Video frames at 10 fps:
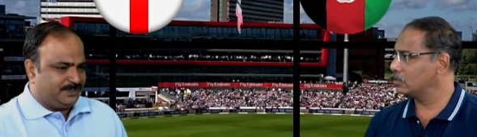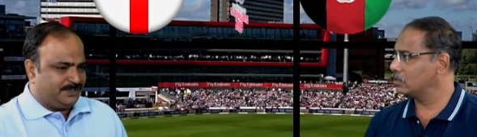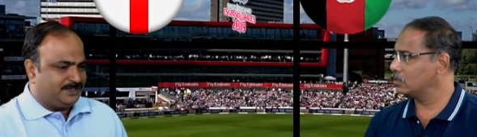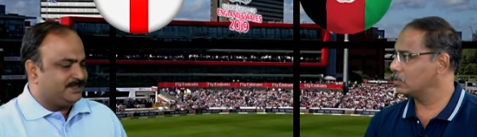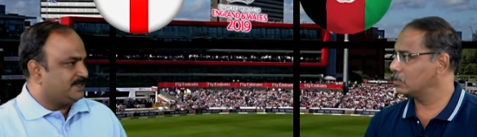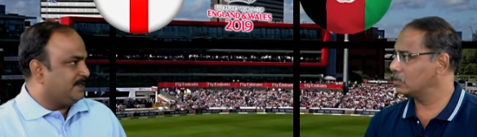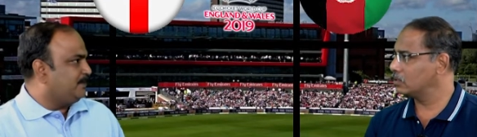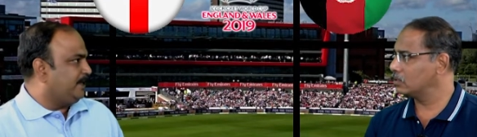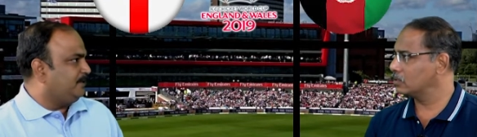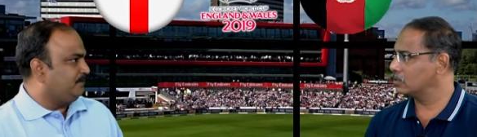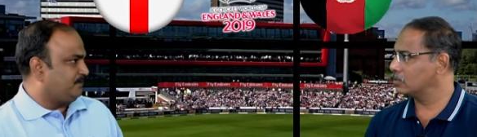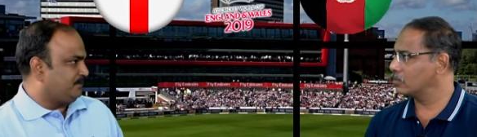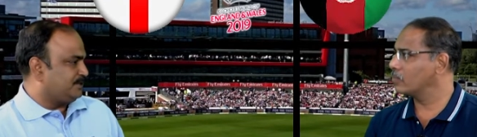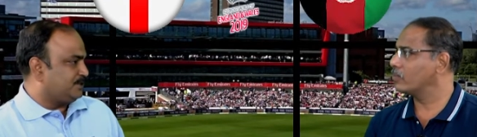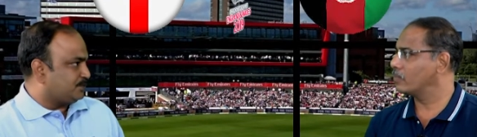Speaker 1: it is the same kind
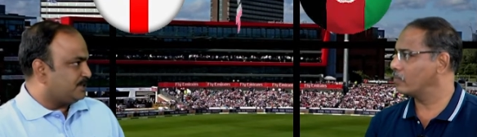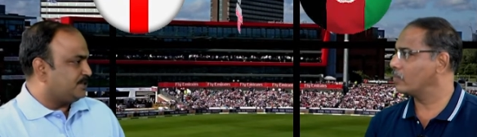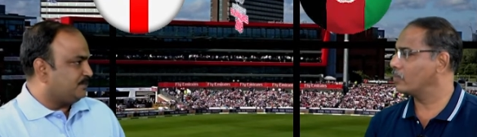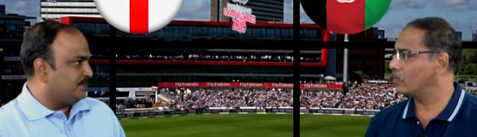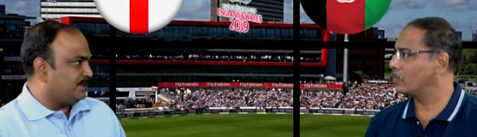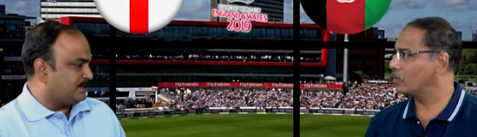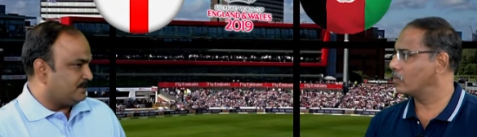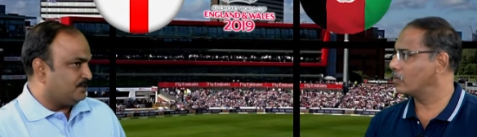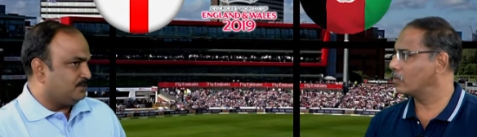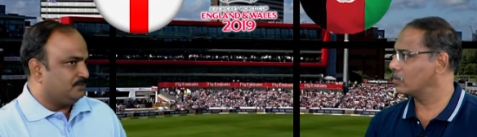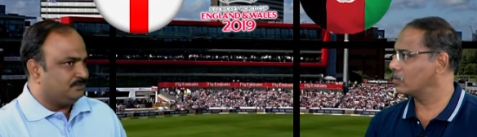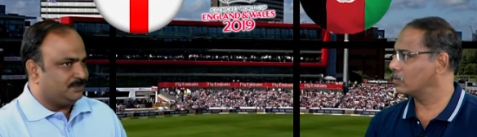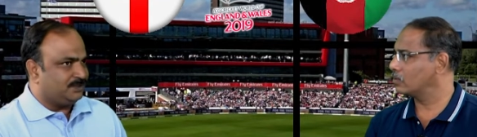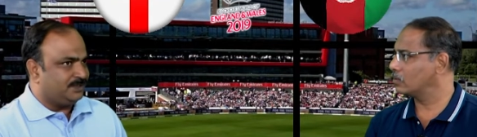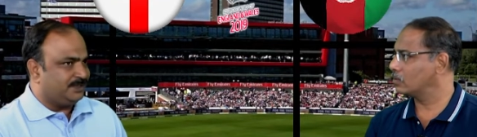of situation where you know
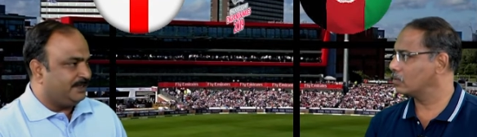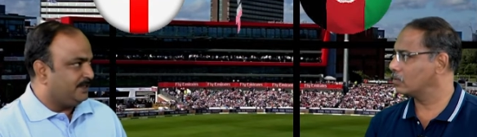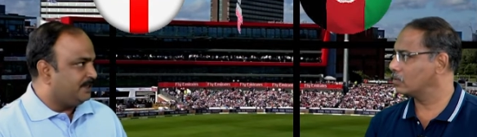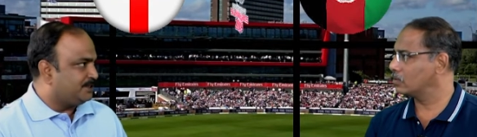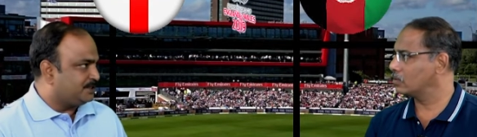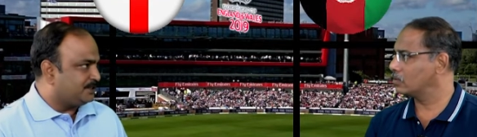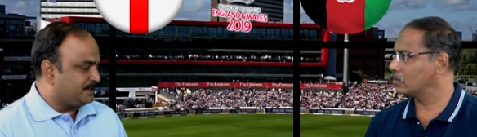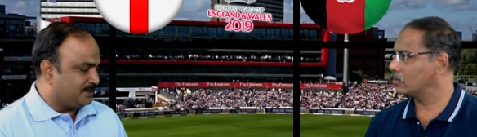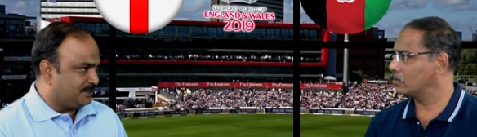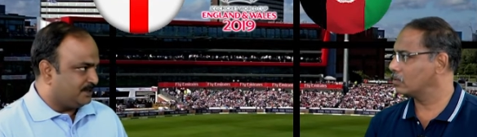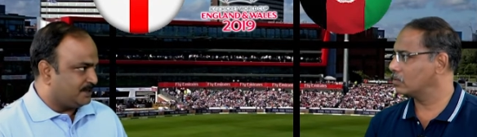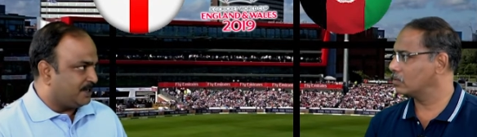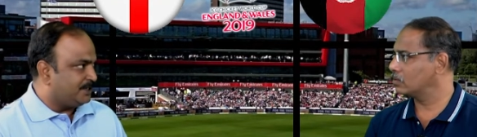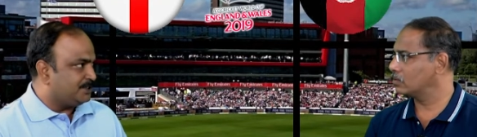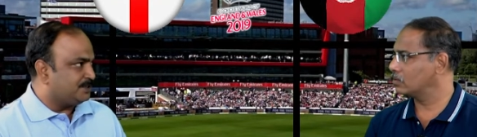uh, English uh,
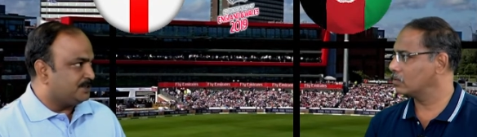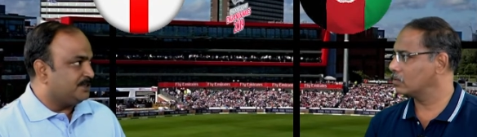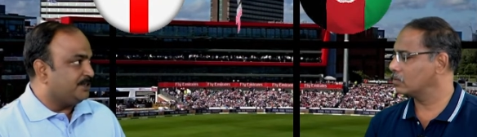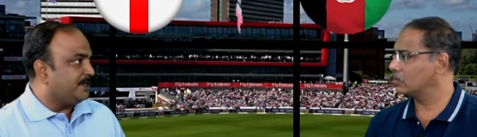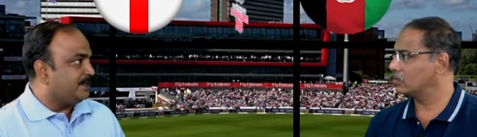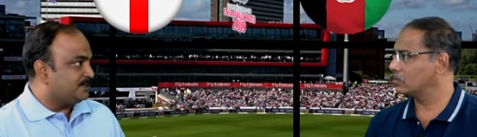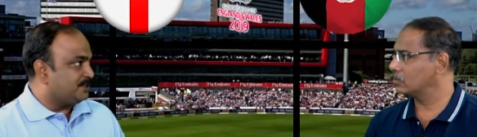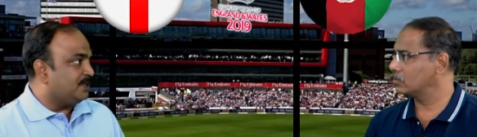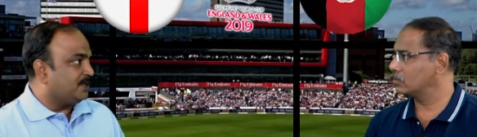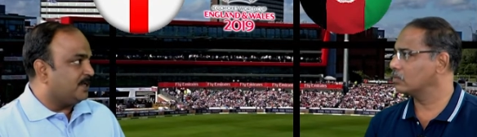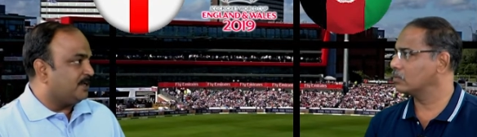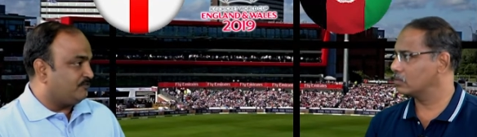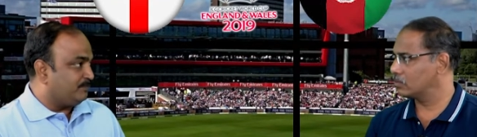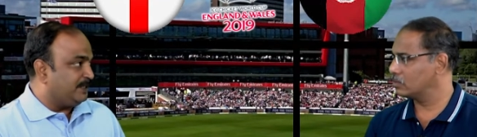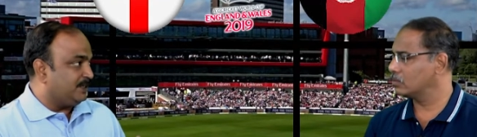conditions, India and Sri Lanka
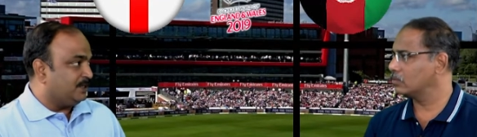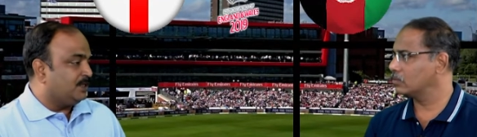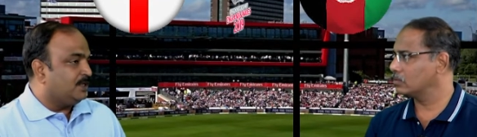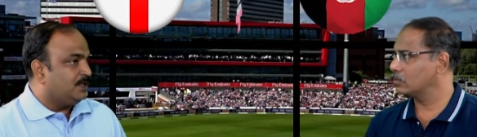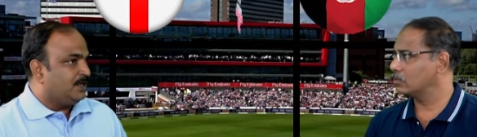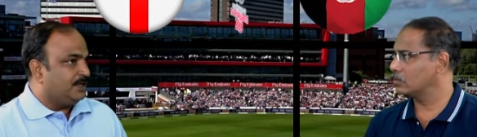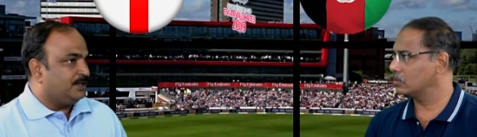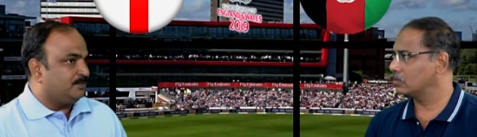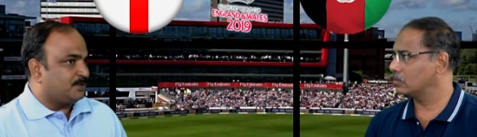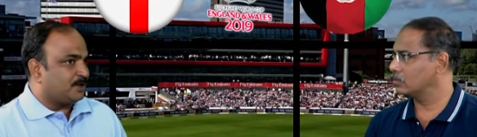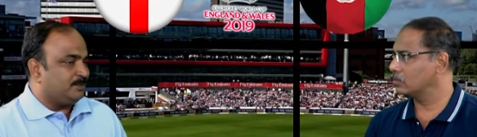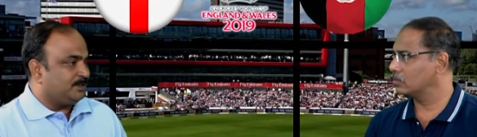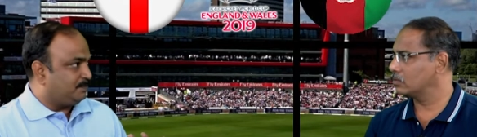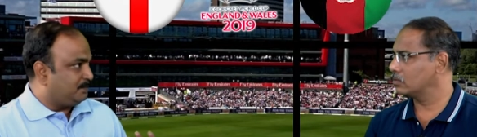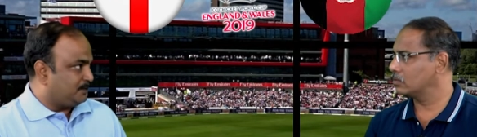have been in
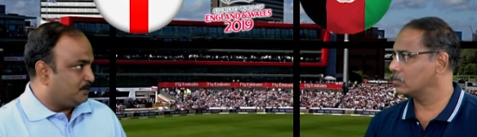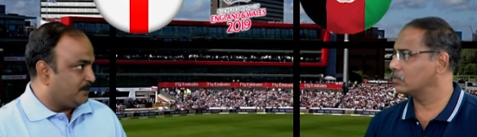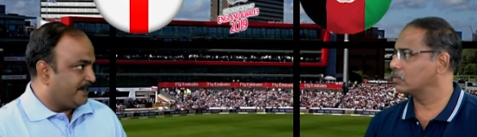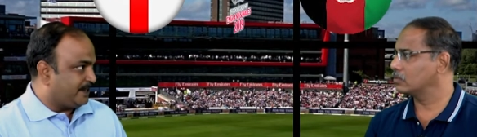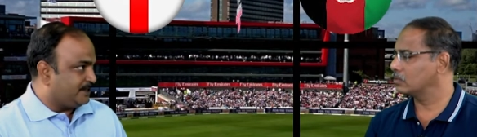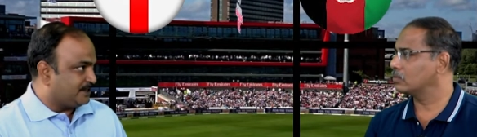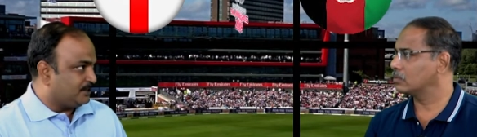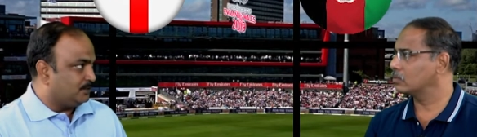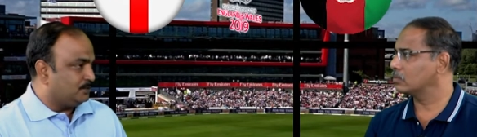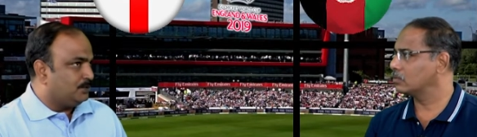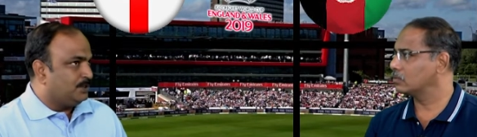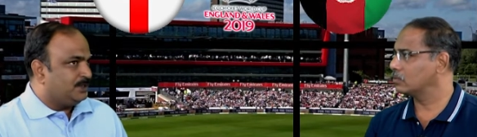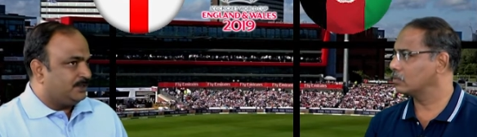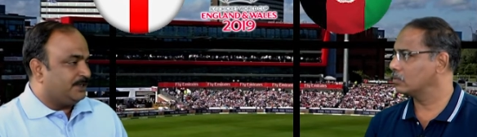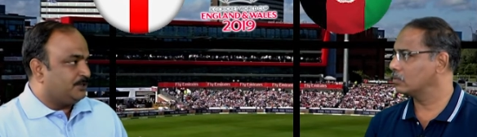probably two decades ago
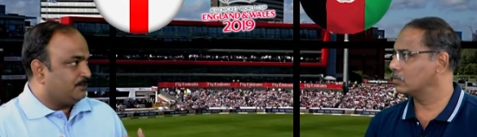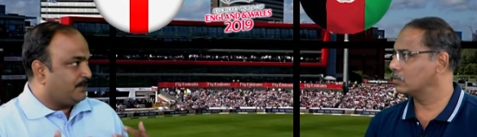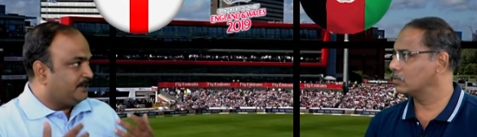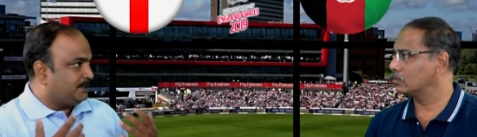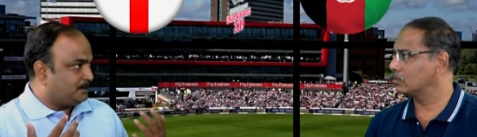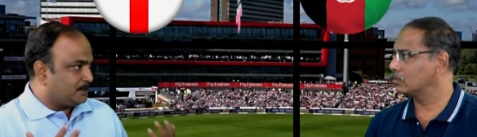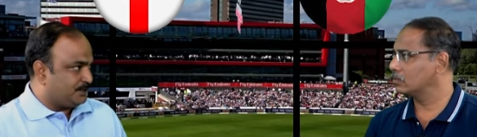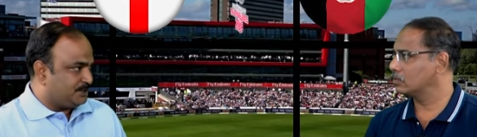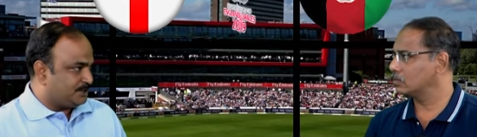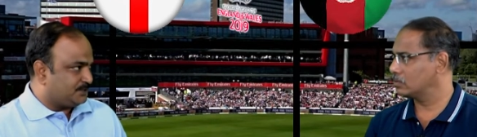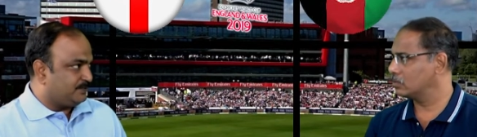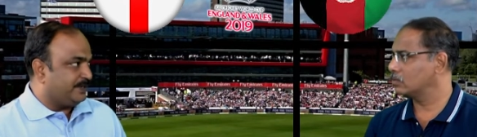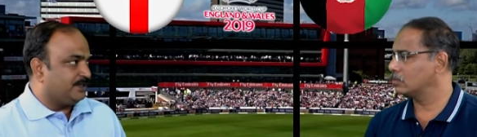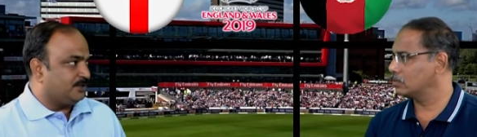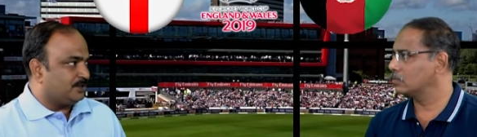that you find that prodigious
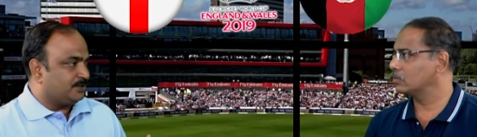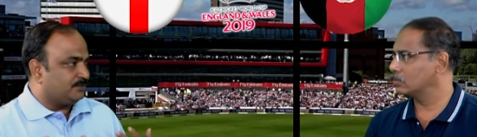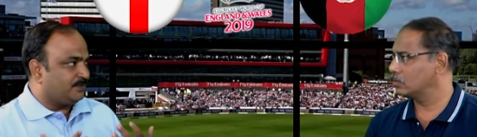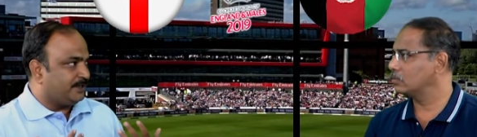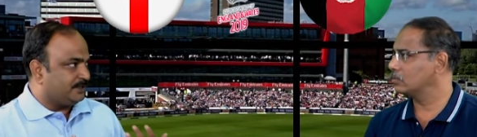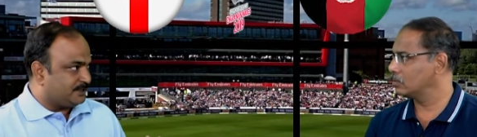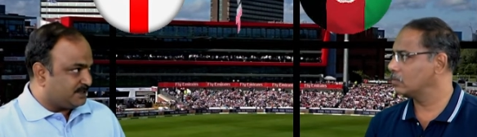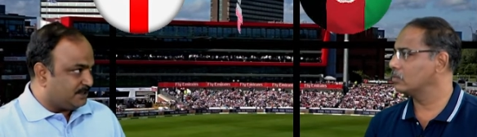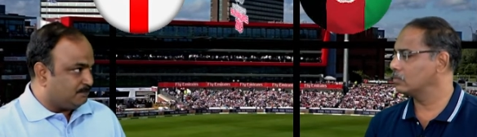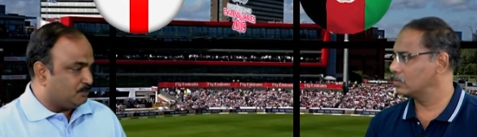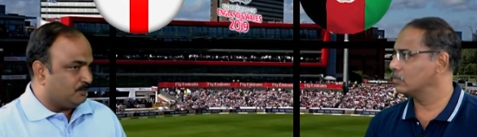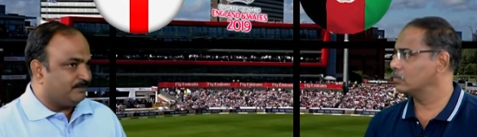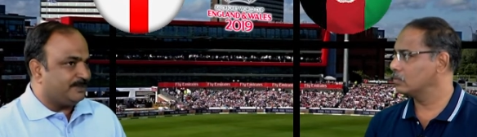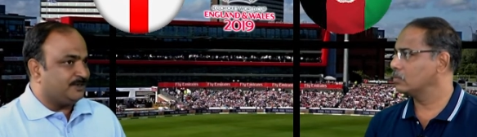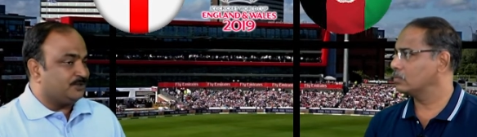swing or you find that seam
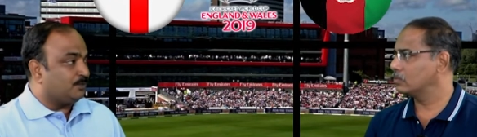movement you